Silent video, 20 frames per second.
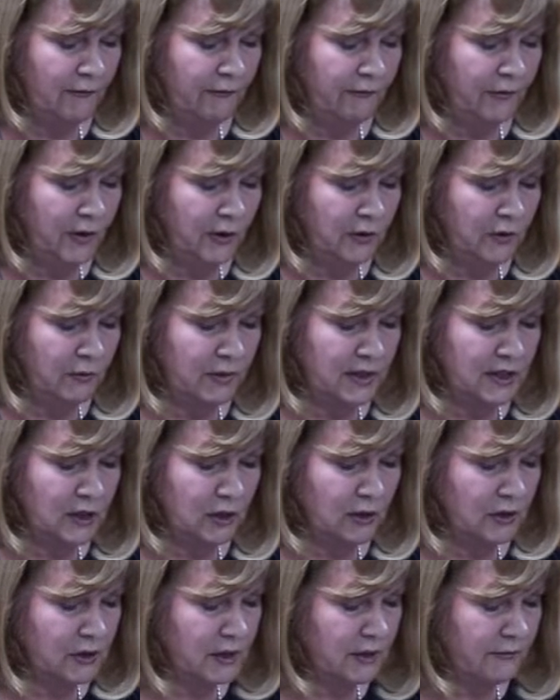"Further
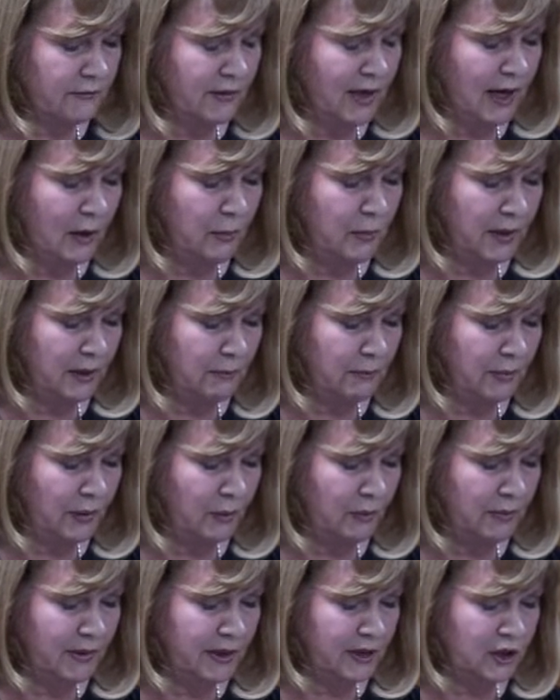results have now been
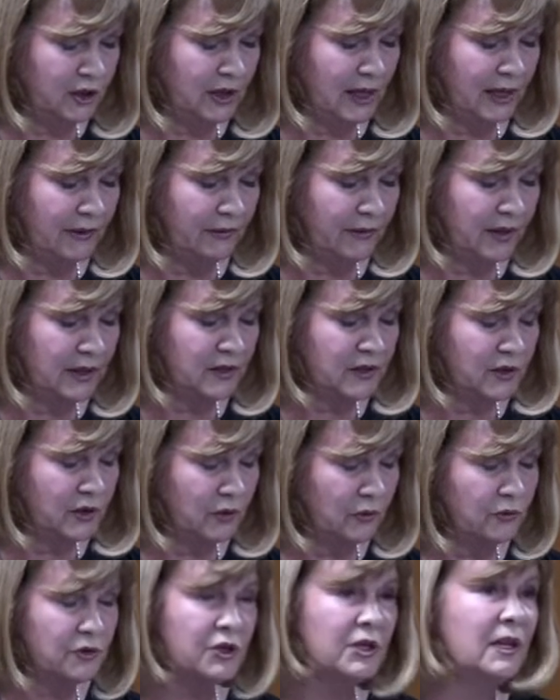published and the
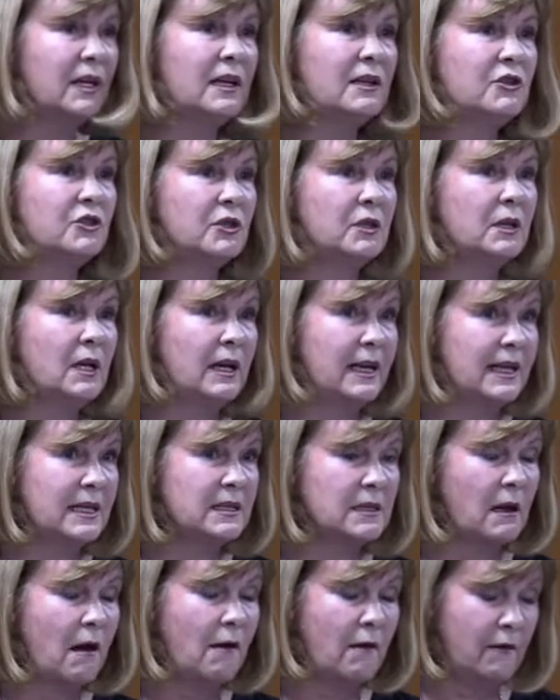association
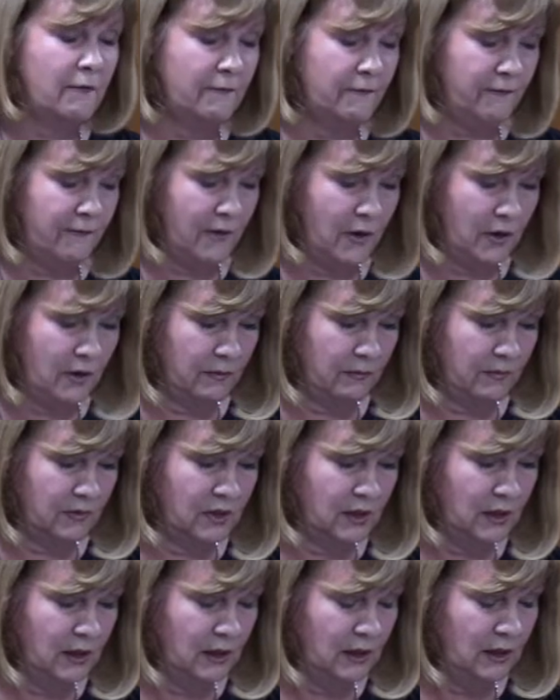is confirmed."